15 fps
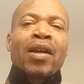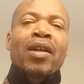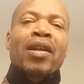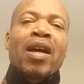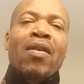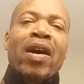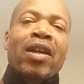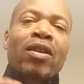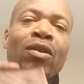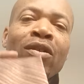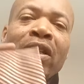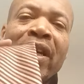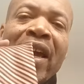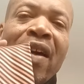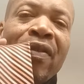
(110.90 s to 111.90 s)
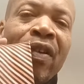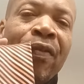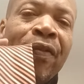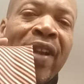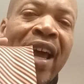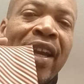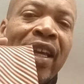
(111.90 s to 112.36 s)
Now I usually have the
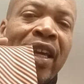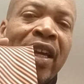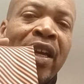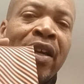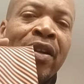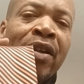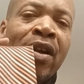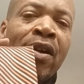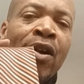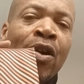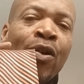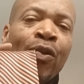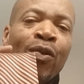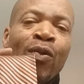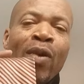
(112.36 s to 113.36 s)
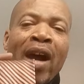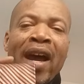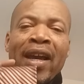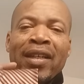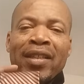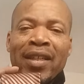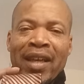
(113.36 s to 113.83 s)
flat end
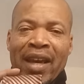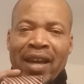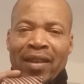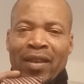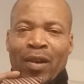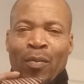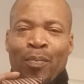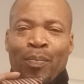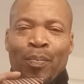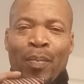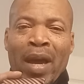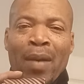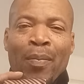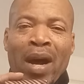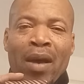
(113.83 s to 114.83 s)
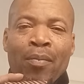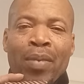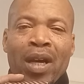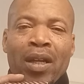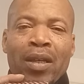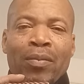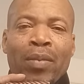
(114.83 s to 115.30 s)
right at my
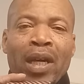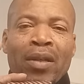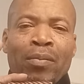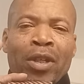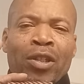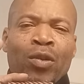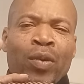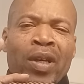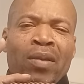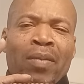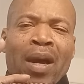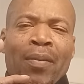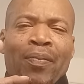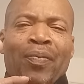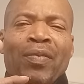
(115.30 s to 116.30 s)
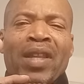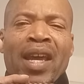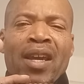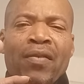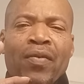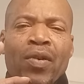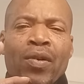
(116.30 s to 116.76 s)
belly button, between my
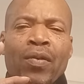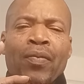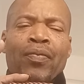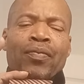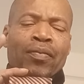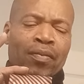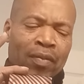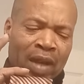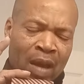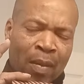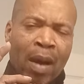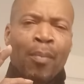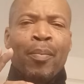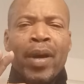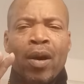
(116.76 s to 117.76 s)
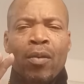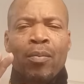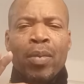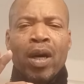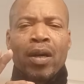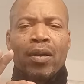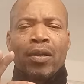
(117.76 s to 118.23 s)
navel and my belt
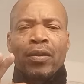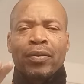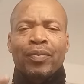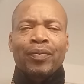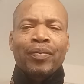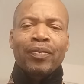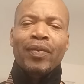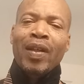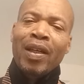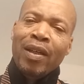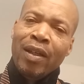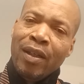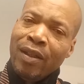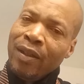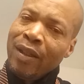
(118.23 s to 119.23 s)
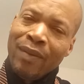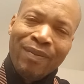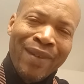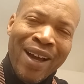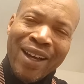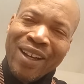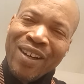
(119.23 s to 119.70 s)
buckle.
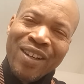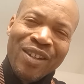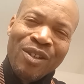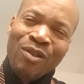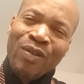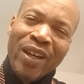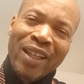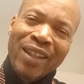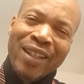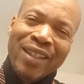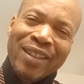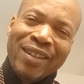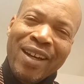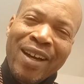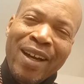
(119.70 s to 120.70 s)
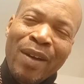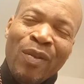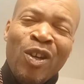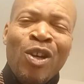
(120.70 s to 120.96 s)
Not going to do that this time.